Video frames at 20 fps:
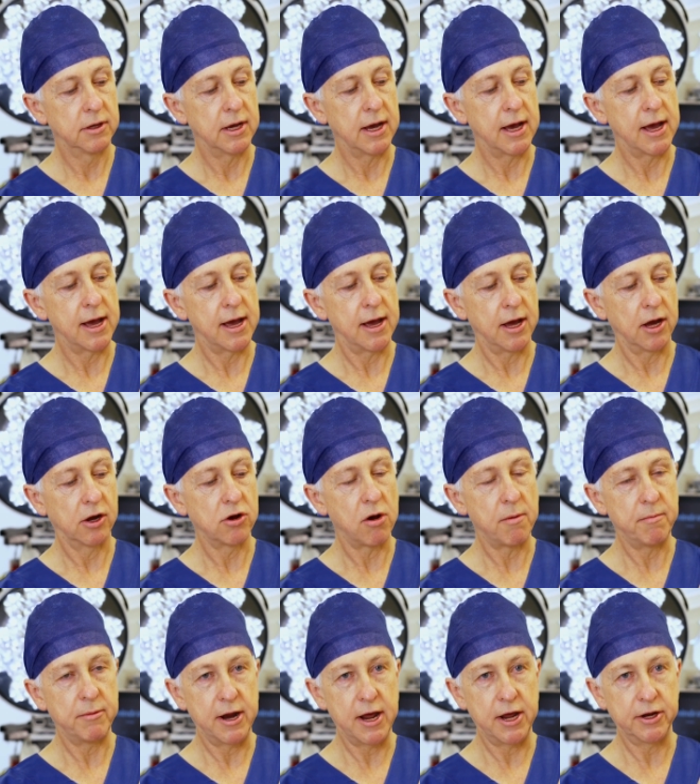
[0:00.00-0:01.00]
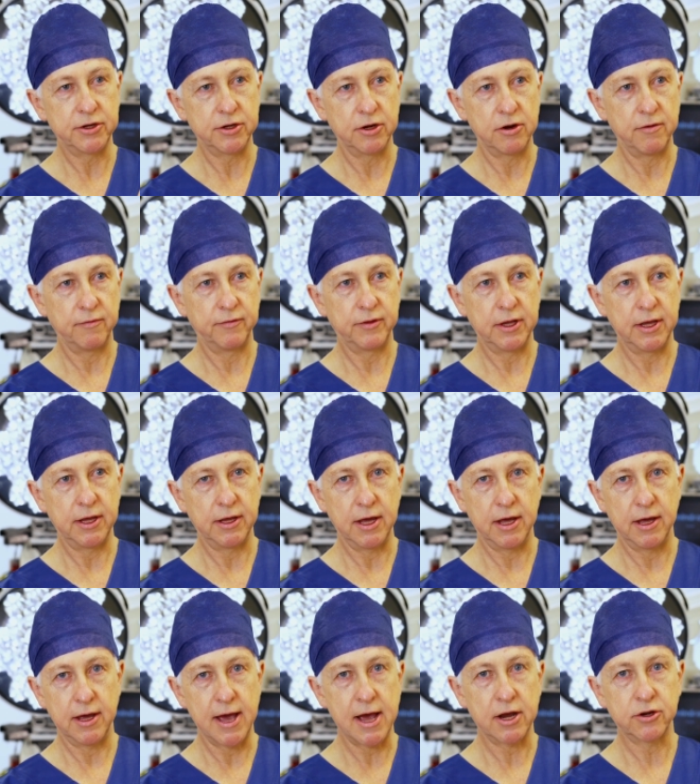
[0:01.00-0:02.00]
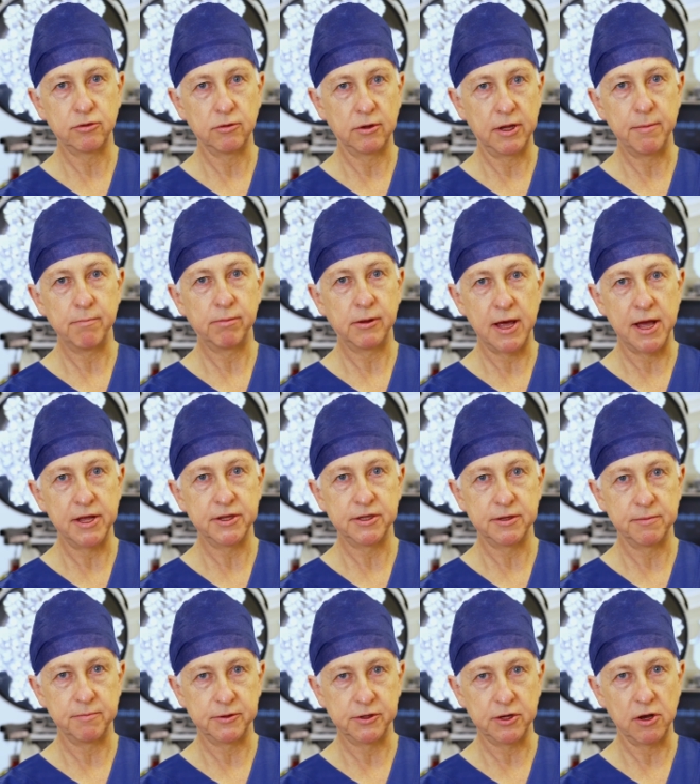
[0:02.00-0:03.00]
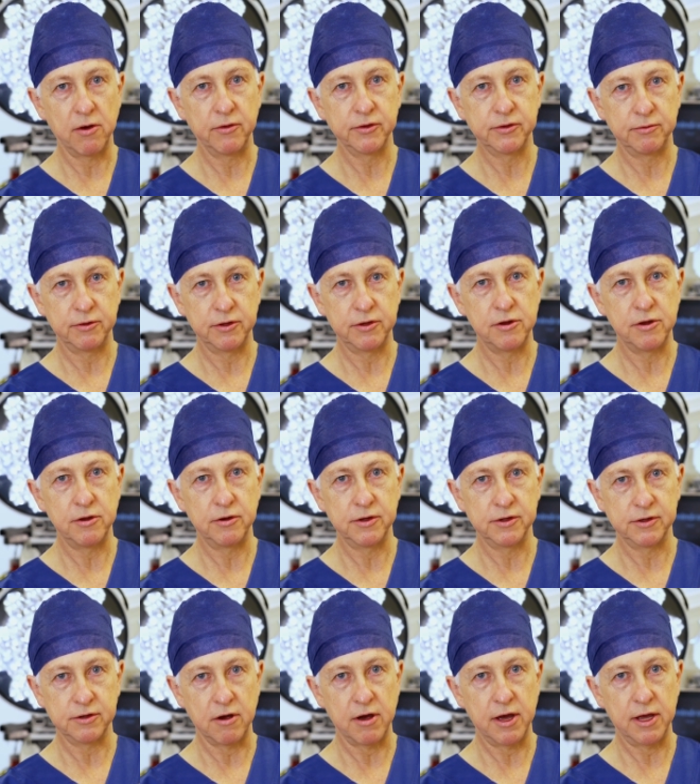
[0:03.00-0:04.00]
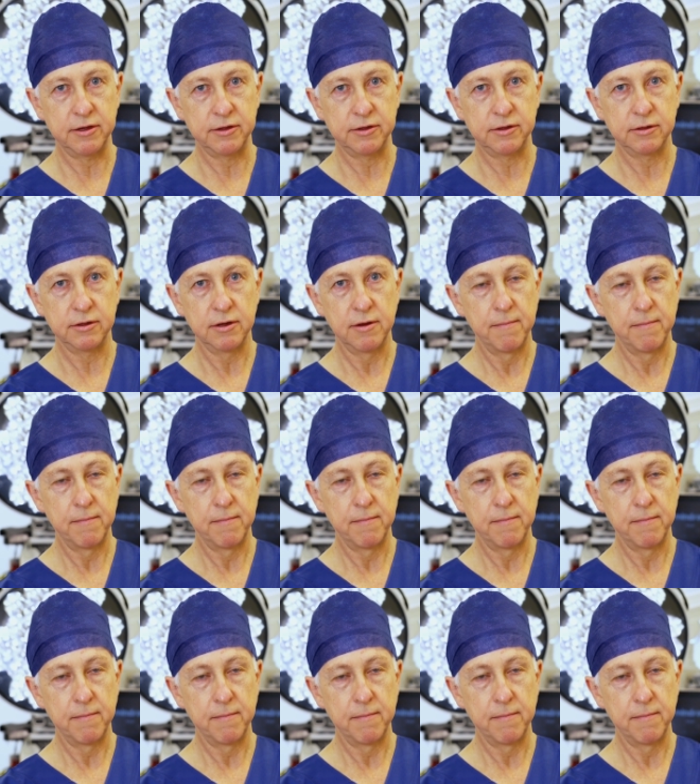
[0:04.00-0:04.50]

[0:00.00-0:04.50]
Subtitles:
a combination of the actual implants themselves with new designs